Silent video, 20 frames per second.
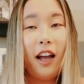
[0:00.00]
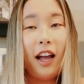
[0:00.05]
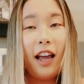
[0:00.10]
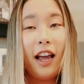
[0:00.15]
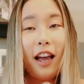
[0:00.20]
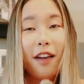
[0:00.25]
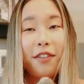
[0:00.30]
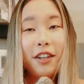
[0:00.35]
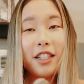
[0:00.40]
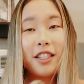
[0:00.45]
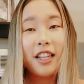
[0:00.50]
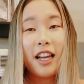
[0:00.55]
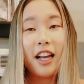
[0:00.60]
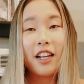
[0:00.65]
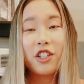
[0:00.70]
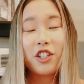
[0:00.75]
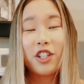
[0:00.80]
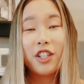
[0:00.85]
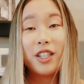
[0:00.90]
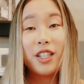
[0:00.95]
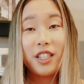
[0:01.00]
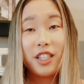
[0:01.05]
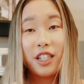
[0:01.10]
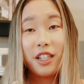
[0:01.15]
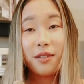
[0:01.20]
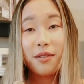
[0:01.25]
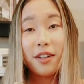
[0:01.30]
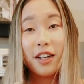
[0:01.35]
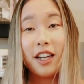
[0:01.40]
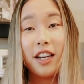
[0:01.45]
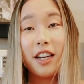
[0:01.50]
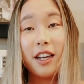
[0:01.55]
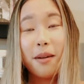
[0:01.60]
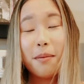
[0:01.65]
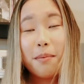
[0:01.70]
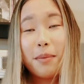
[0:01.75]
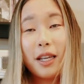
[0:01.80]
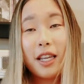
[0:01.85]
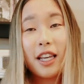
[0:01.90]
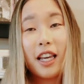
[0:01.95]
I have it attached to the D-ring
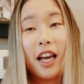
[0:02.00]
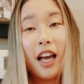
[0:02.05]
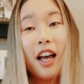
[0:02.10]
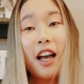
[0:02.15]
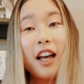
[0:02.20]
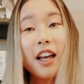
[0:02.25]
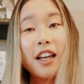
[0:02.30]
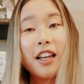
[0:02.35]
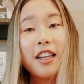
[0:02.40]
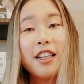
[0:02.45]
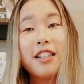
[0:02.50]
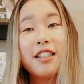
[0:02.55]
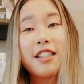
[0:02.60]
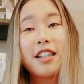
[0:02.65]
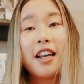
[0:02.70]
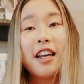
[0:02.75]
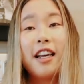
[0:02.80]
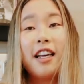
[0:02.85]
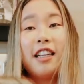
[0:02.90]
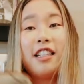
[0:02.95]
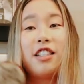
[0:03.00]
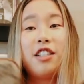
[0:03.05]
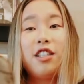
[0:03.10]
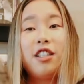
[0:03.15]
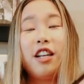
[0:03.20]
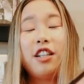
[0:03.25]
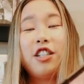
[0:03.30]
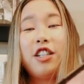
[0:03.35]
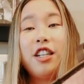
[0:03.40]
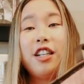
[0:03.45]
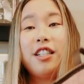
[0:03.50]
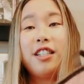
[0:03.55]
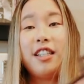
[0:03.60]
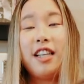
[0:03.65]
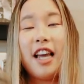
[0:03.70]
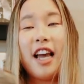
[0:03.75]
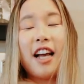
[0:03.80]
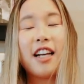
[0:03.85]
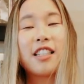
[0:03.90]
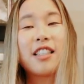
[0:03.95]
because it's such
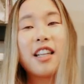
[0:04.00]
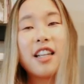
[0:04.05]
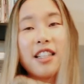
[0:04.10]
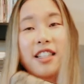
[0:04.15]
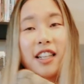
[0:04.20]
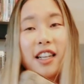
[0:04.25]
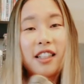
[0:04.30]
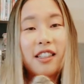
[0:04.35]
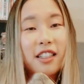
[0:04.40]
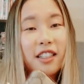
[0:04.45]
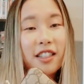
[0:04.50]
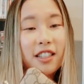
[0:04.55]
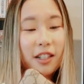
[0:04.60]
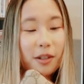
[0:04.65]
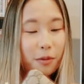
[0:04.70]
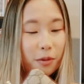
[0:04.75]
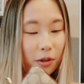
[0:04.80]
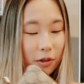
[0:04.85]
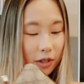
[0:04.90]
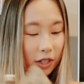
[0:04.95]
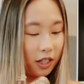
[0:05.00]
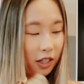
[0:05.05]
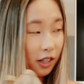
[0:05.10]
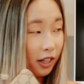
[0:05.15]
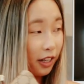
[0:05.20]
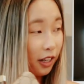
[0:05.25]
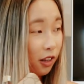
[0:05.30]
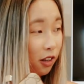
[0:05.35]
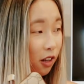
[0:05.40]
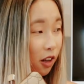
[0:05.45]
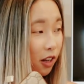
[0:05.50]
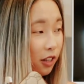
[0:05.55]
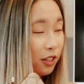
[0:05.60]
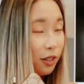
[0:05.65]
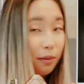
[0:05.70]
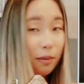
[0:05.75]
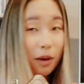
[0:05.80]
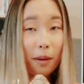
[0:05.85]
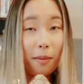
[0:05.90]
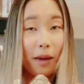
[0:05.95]
easy access and this thing won't get like lost
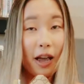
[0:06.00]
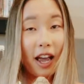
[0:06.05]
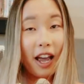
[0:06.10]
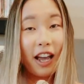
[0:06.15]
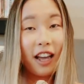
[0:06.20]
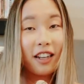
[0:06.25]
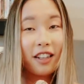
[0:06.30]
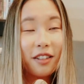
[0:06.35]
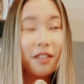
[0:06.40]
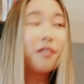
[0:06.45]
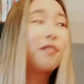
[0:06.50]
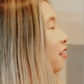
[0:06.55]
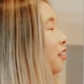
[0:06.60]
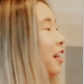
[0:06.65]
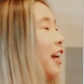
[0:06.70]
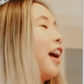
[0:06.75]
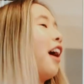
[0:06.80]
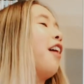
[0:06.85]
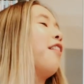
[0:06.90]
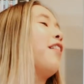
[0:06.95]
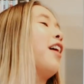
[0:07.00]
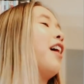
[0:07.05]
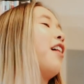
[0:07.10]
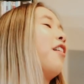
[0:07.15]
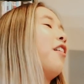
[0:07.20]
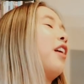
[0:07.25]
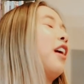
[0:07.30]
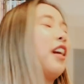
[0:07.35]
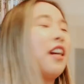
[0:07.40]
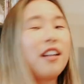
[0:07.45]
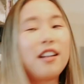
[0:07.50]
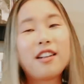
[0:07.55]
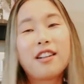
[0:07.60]
in my bag. Say hi, Valerie.